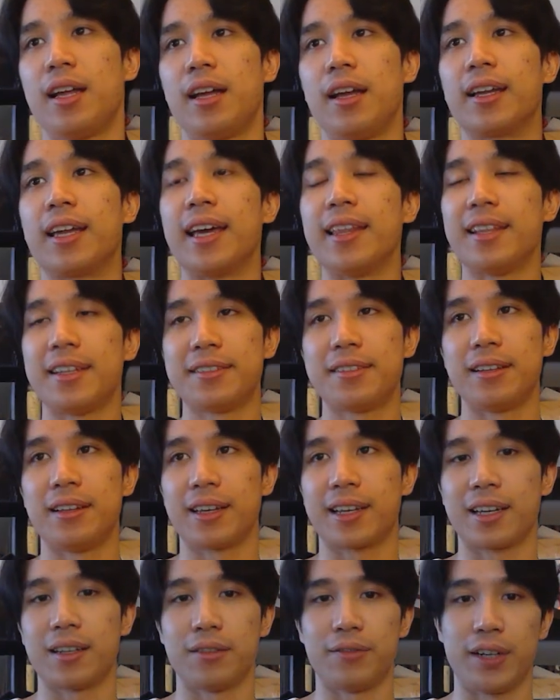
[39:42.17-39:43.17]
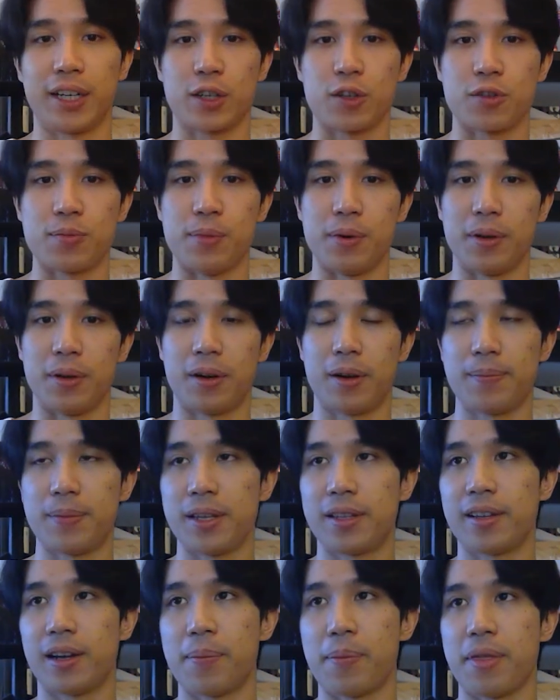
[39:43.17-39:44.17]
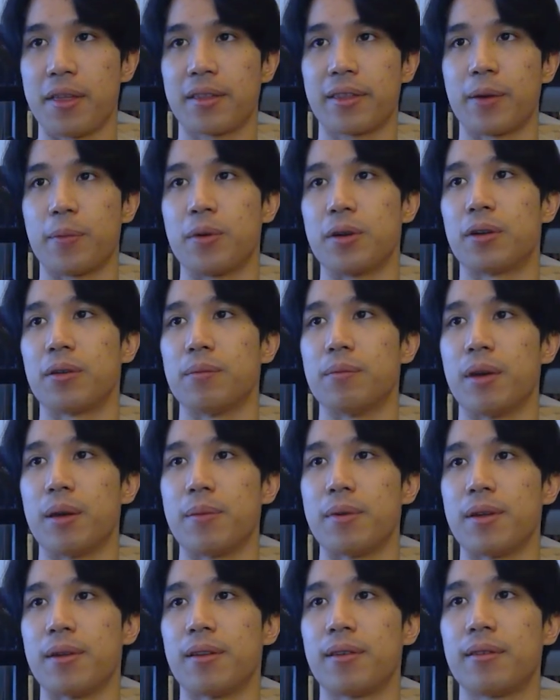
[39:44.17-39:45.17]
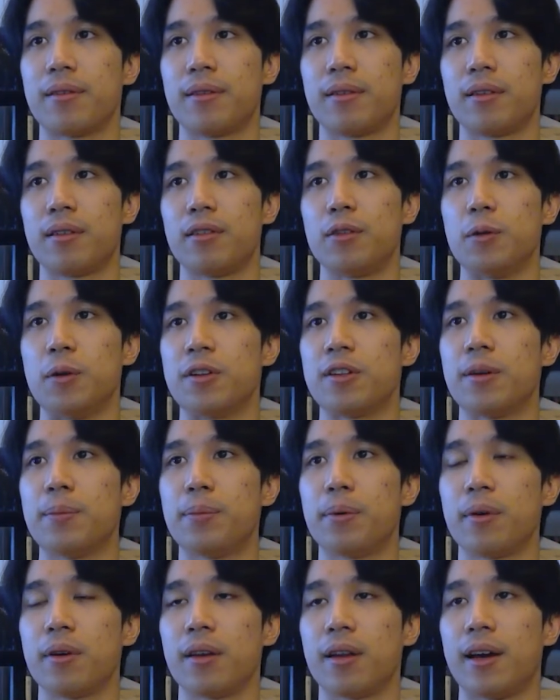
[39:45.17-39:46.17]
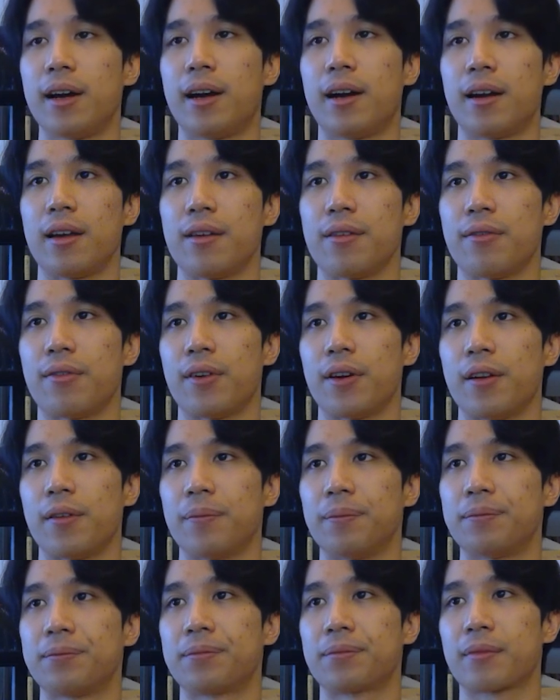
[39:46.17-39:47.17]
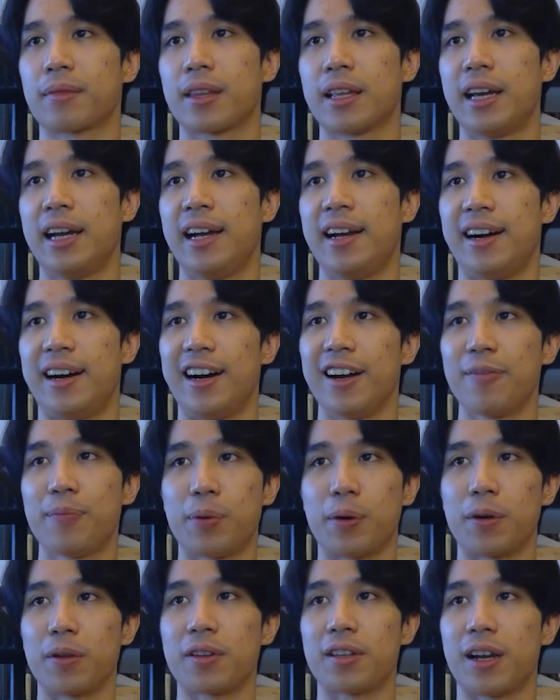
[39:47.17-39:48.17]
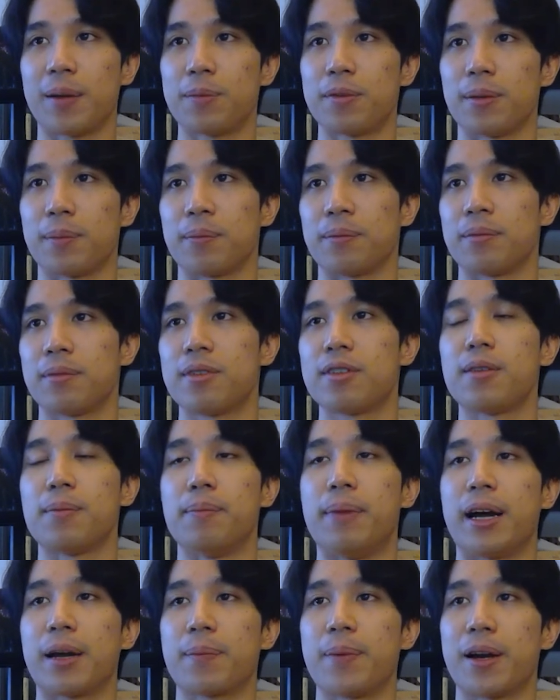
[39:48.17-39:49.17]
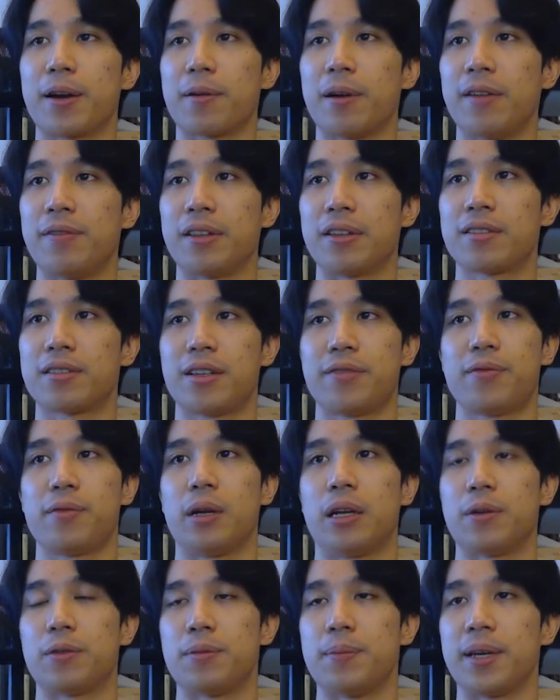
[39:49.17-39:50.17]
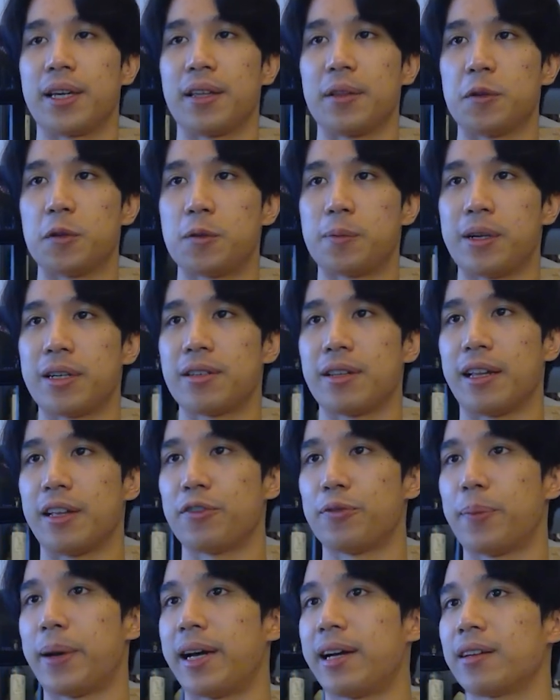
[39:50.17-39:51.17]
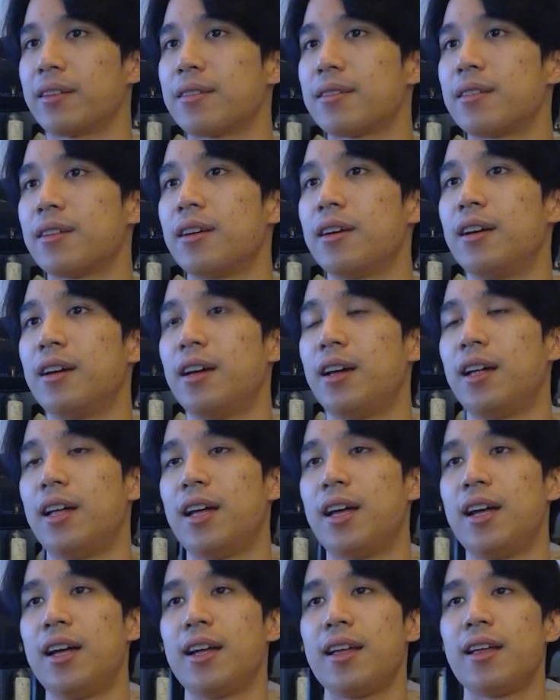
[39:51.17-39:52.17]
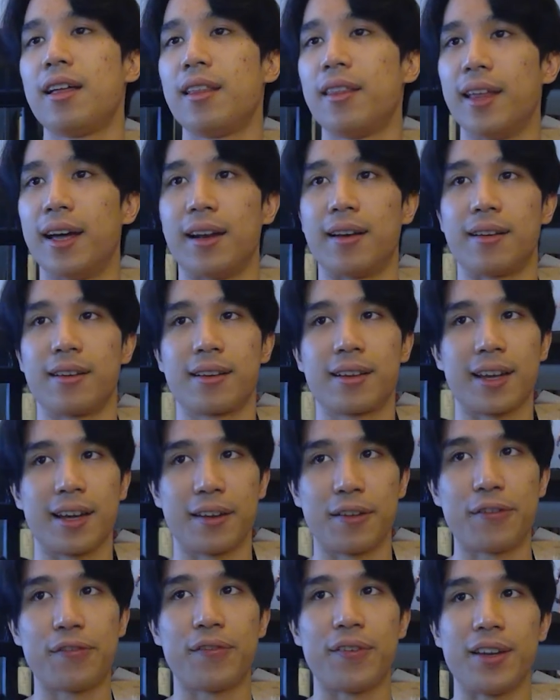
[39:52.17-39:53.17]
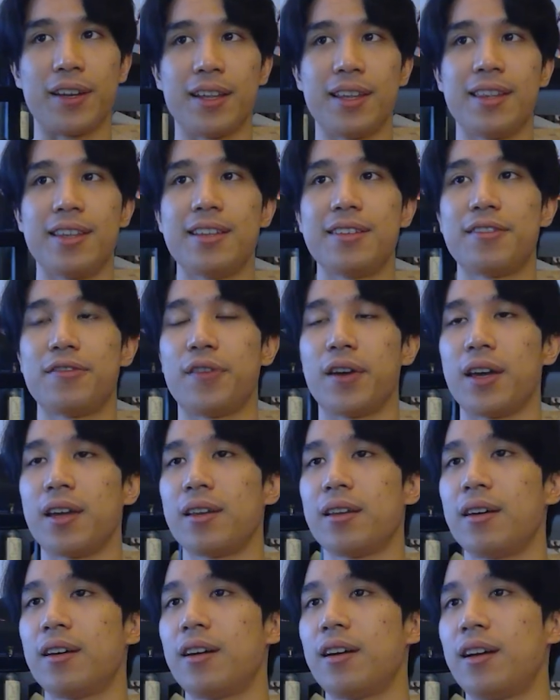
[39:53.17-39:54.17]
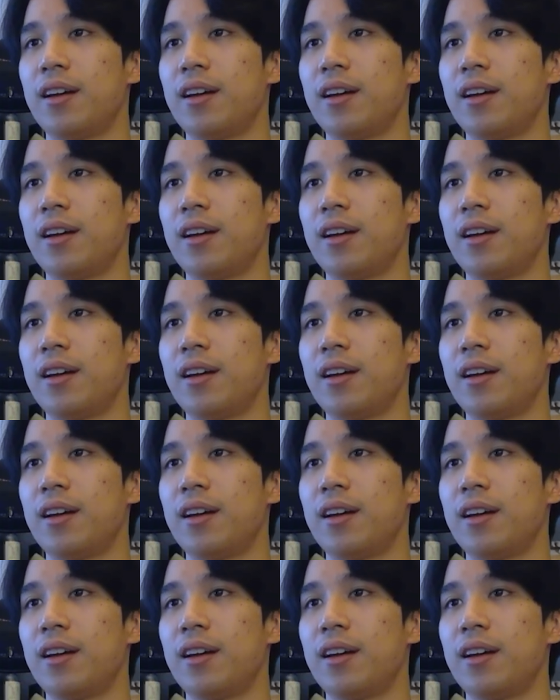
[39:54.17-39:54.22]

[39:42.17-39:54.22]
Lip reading: Again, that's like kind of like a smaller update type thing that we could maybe do at some point. I've prototyped some backpack crafting stuff when I was making the specialized bags that kind of fit in this vein.